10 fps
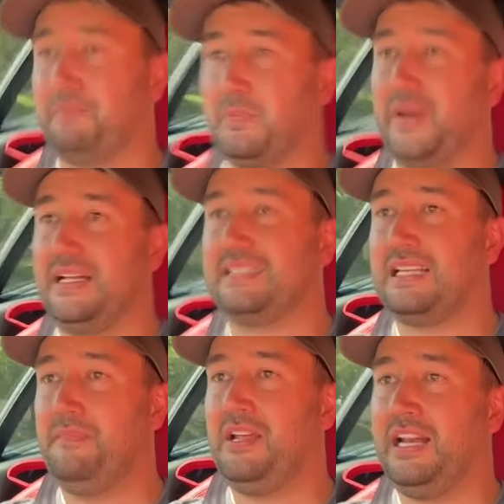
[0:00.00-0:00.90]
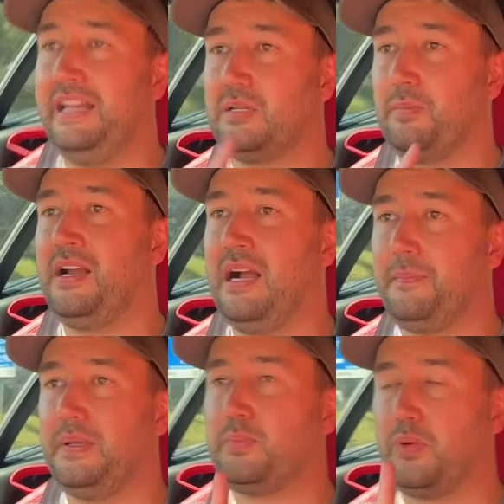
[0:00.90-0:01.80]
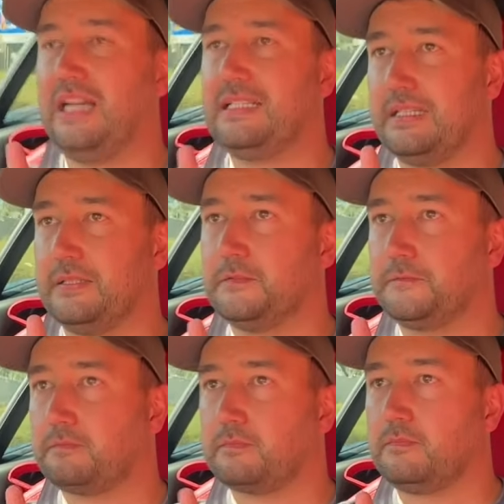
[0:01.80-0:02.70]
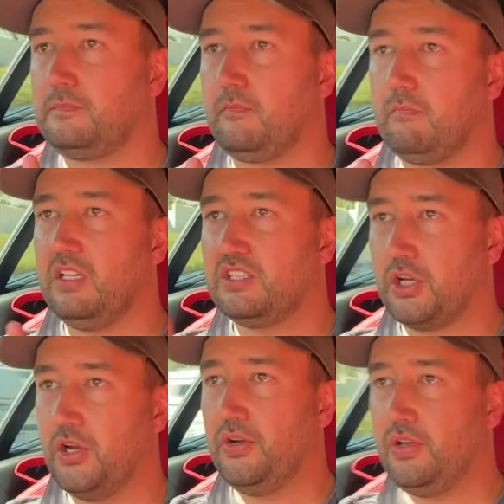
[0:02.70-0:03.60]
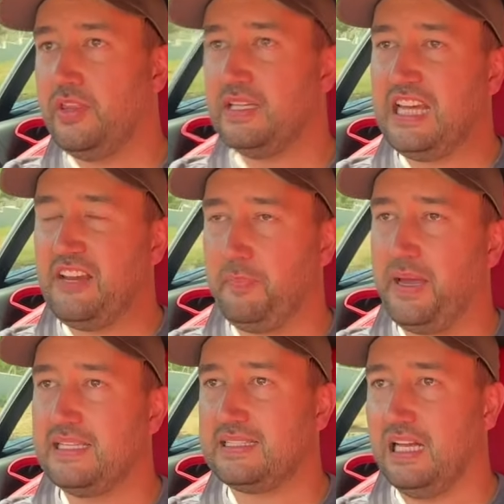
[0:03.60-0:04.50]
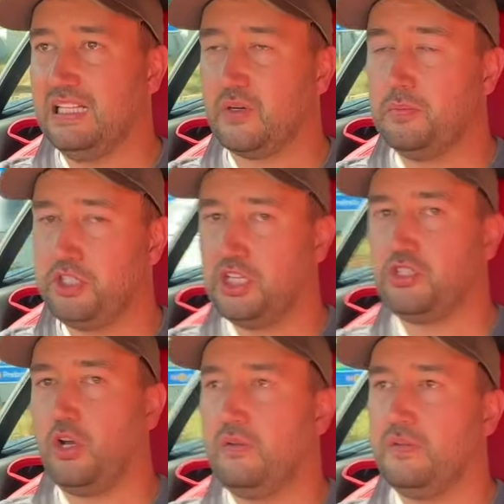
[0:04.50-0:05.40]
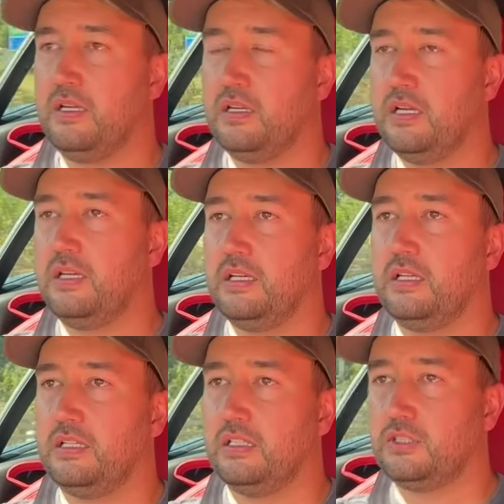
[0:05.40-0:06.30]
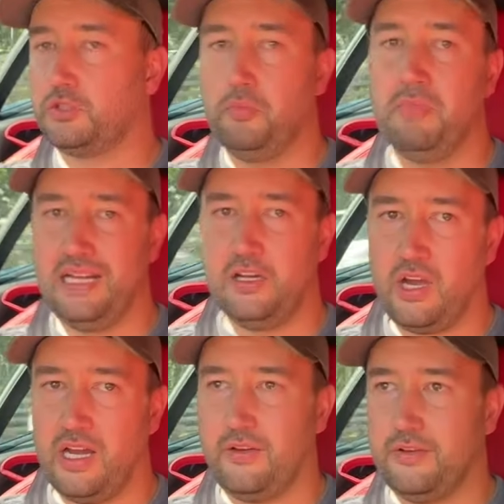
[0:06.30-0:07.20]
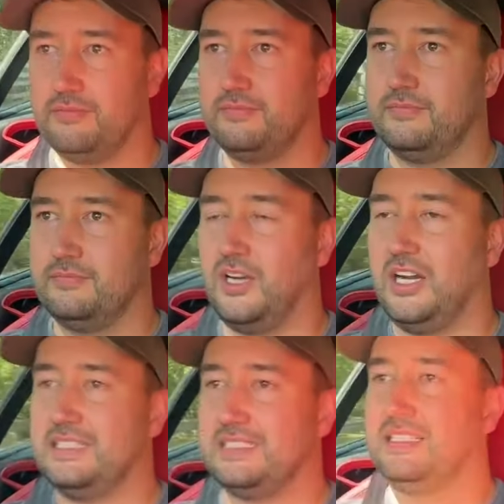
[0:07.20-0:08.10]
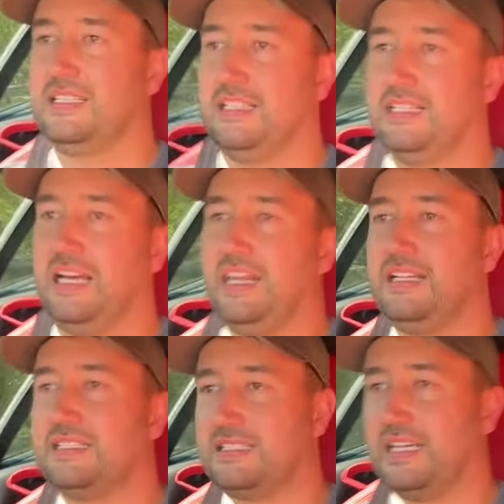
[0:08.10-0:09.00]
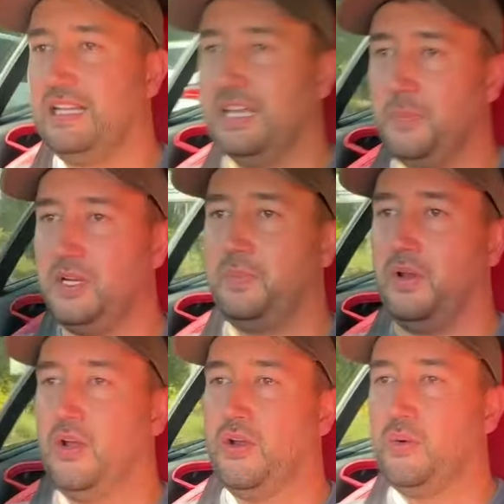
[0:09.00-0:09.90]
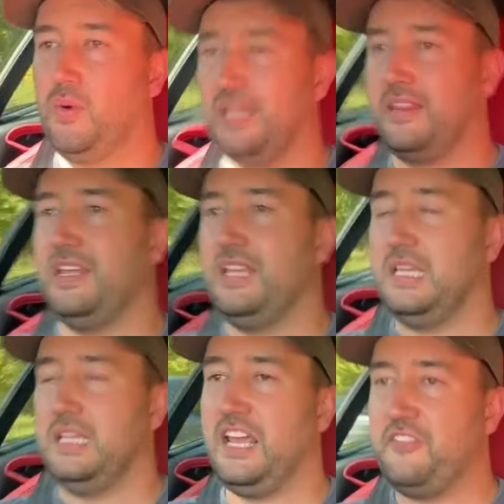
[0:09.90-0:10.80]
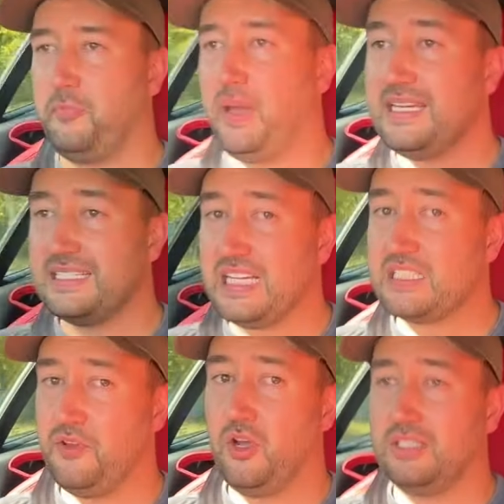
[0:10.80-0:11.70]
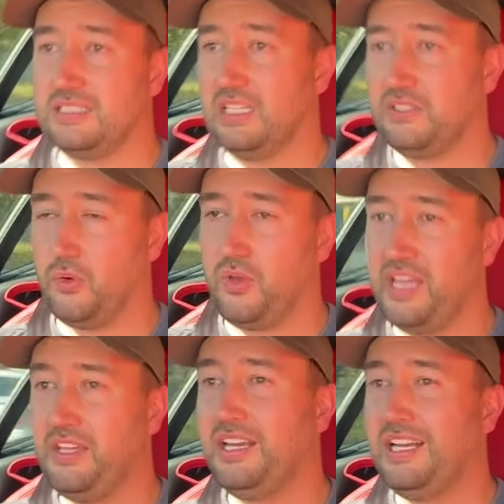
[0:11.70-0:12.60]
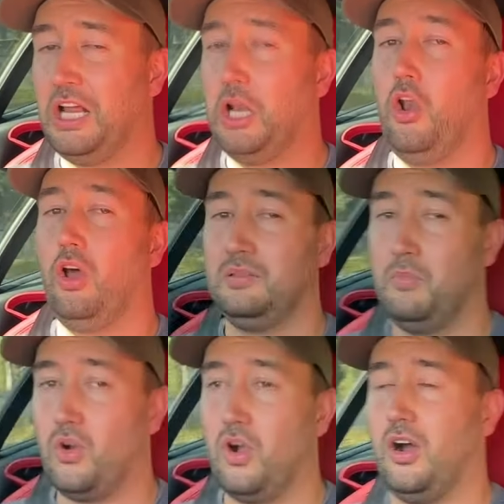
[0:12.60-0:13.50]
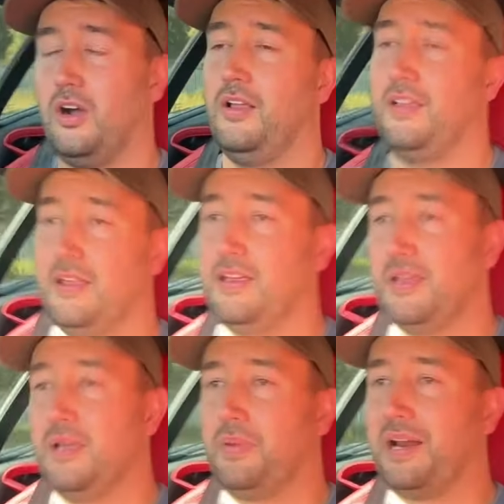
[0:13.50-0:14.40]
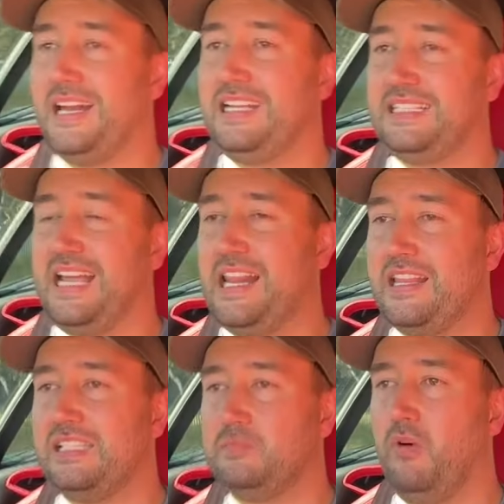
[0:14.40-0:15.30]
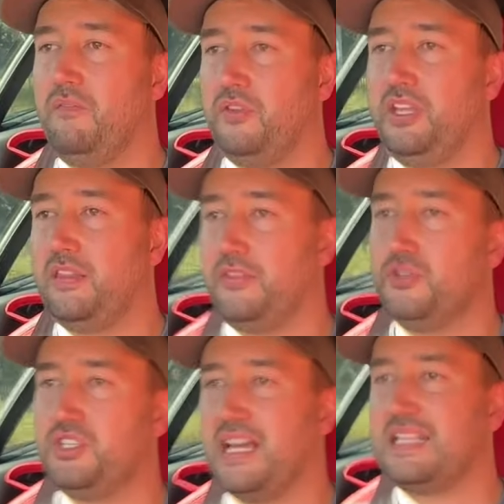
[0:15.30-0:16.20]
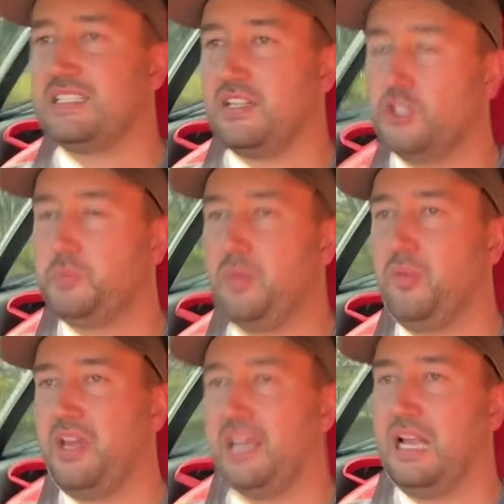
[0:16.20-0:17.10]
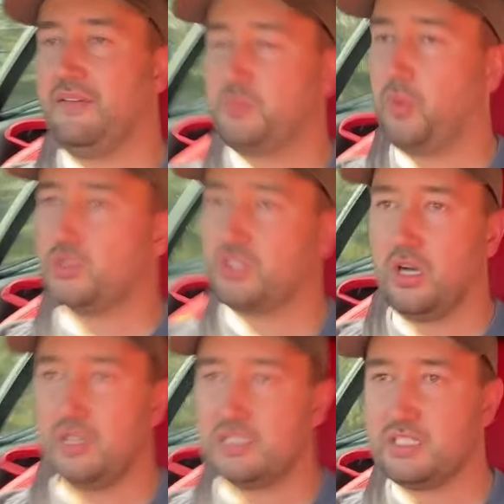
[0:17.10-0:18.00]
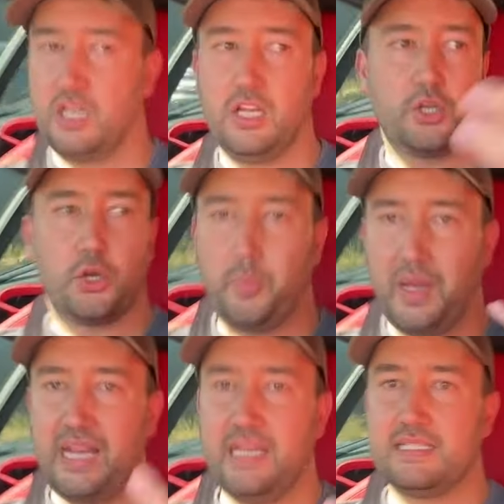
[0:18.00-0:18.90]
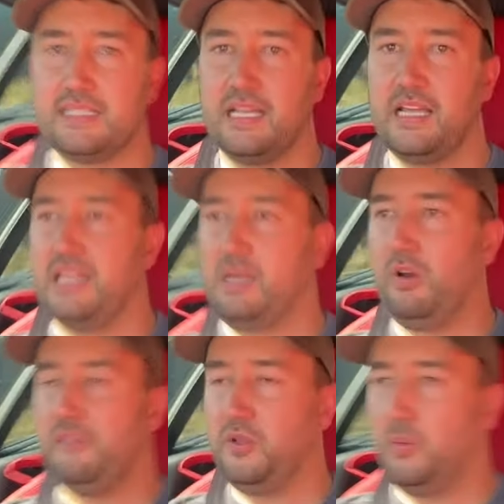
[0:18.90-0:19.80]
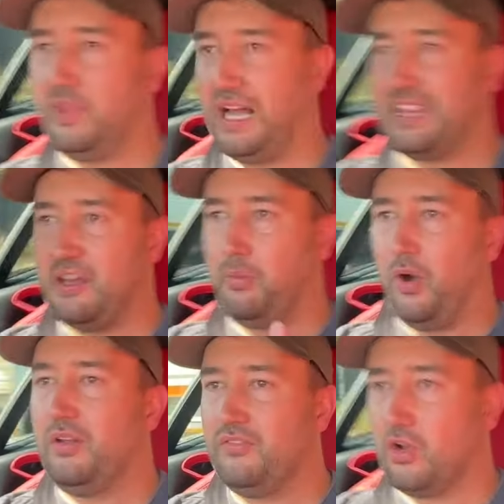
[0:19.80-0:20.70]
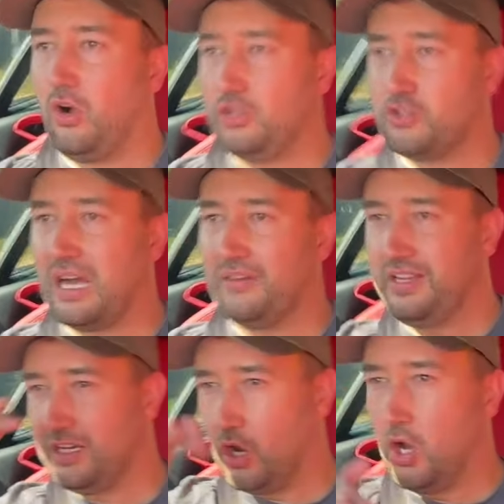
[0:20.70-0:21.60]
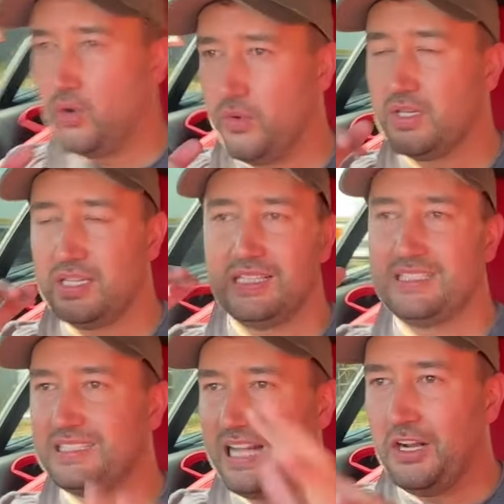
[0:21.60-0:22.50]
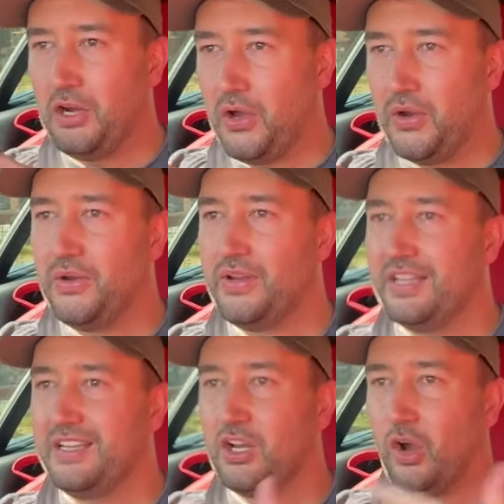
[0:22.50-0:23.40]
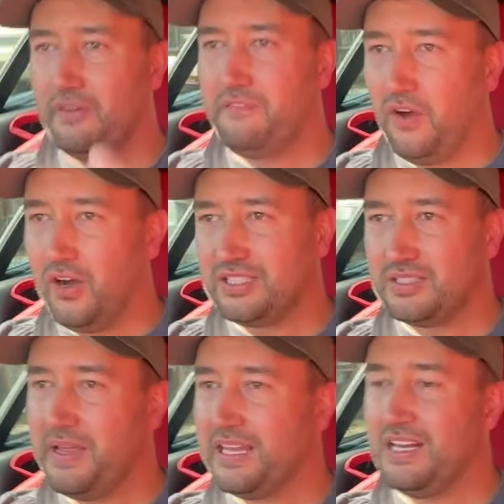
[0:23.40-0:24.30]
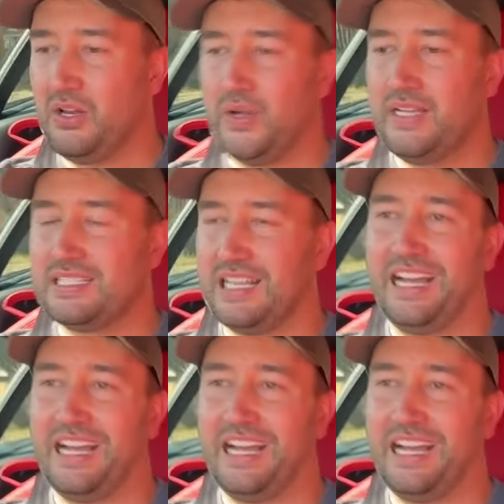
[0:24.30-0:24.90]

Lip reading: but something I need to bring up is pricing. So this F-Pace sells from just over 2 million rand, right? Now that's a little bit below what the F-Pace SVR sells for. There you're getting a lot more car, but I understand this is more for the enthusiasts, those people that love sports cars, coupes. They want to feel like they're part of the car, driving low, slung low, going fast, making noise. I